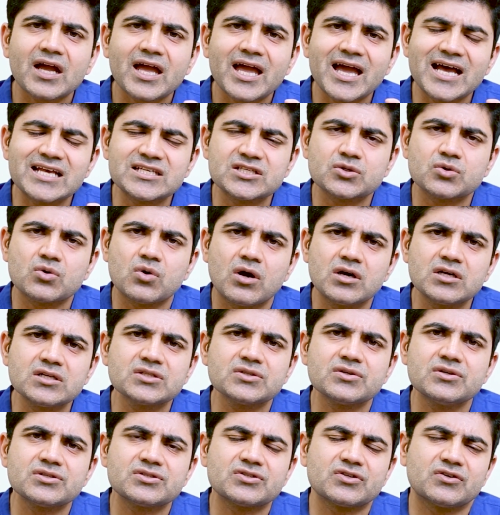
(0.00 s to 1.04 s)
As a
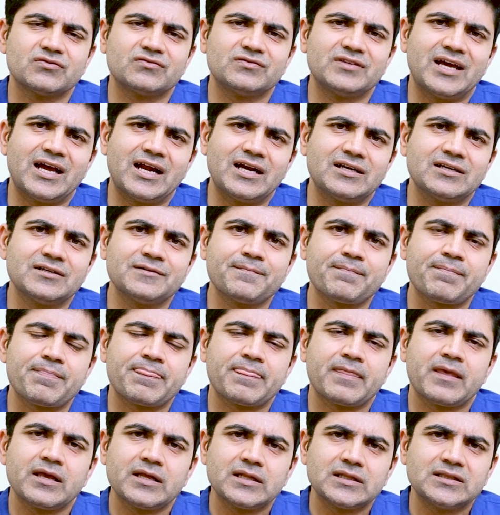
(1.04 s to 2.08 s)
consequence of that,
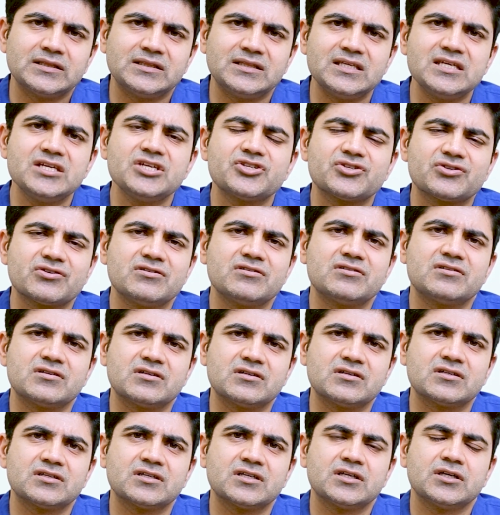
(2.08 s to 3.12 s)
these
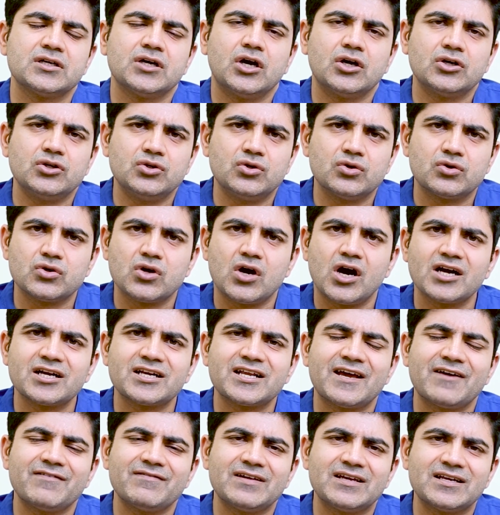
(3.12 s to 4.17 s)
children do not
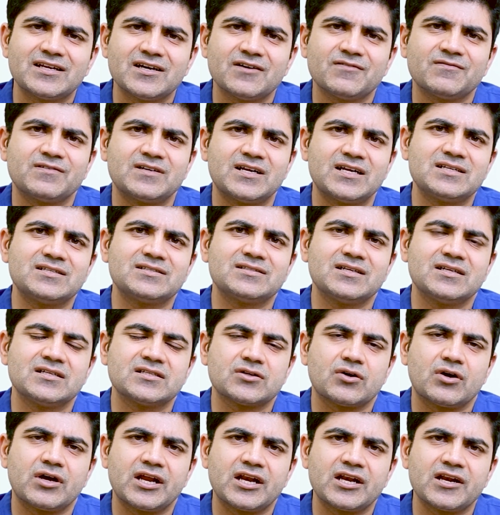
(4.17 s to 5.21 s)
have enough red
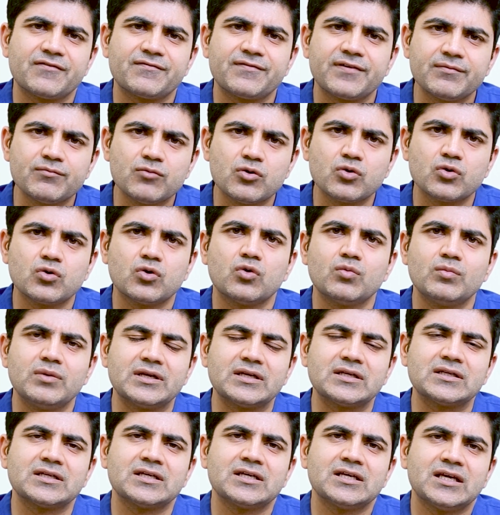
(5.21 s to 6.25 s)
cells or enough
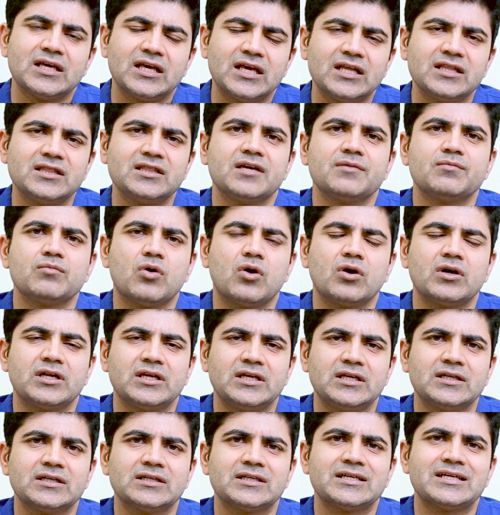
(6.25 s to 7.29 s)
hemoglobin in their
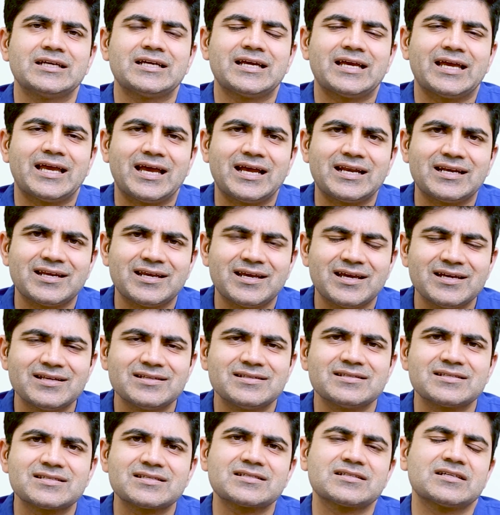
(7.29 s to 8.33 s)
body, and
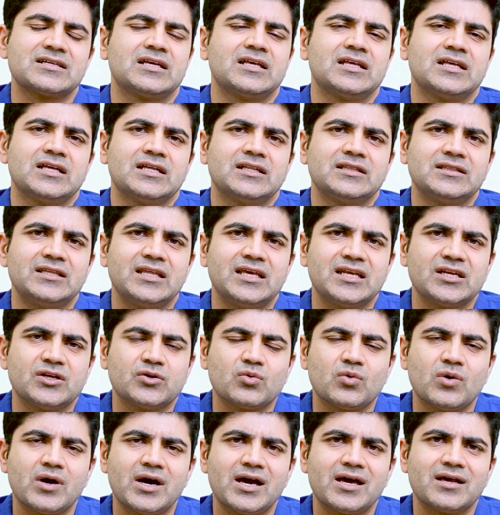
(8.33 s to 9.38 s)
hence they
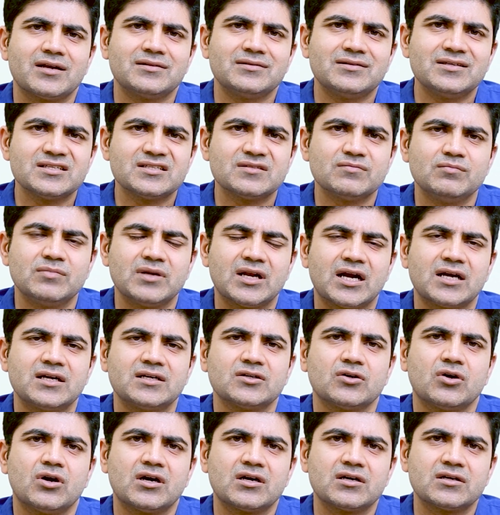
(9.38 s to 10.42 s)
require this
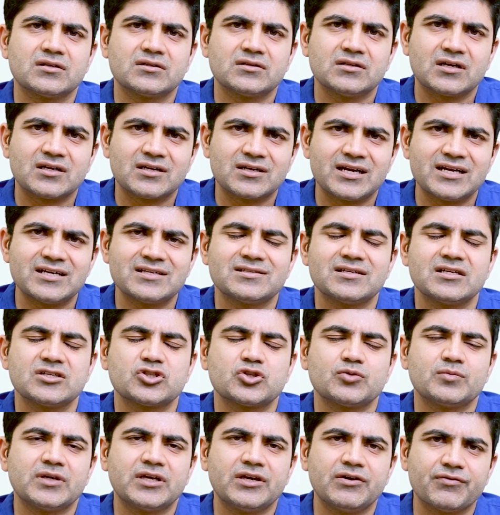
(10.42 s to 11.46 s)
blood or the red cells
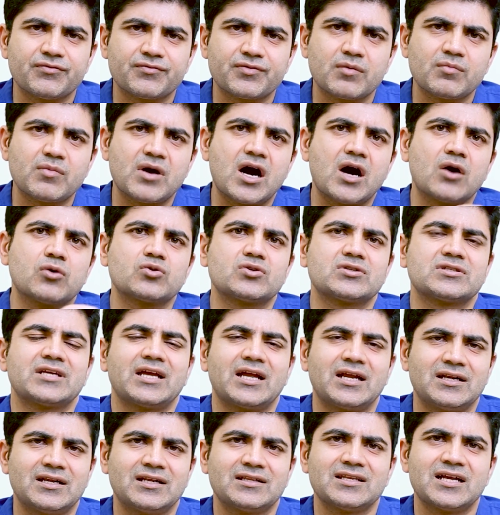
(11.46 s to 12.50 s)
to be given from
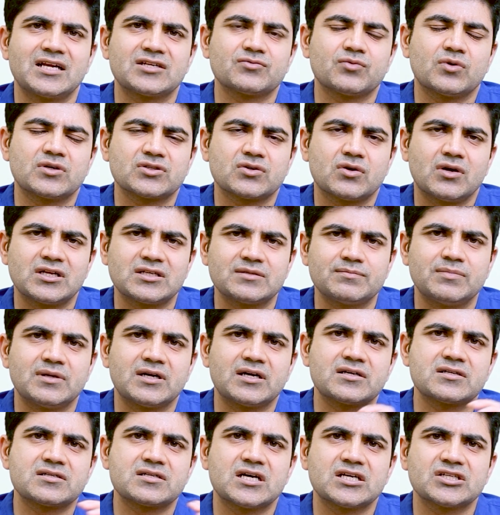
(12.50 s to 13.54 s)
outside, and that's what's called as
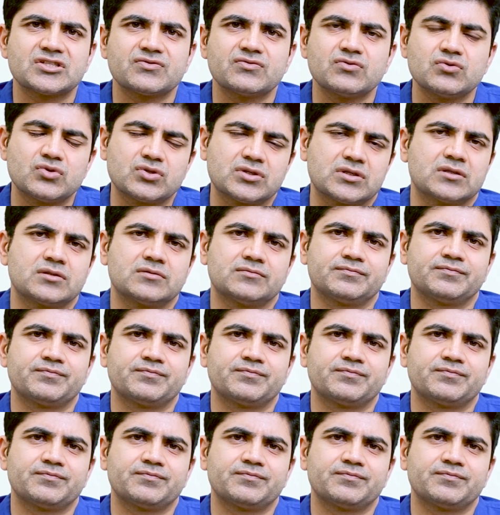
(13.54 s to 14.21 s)
blood transfusion.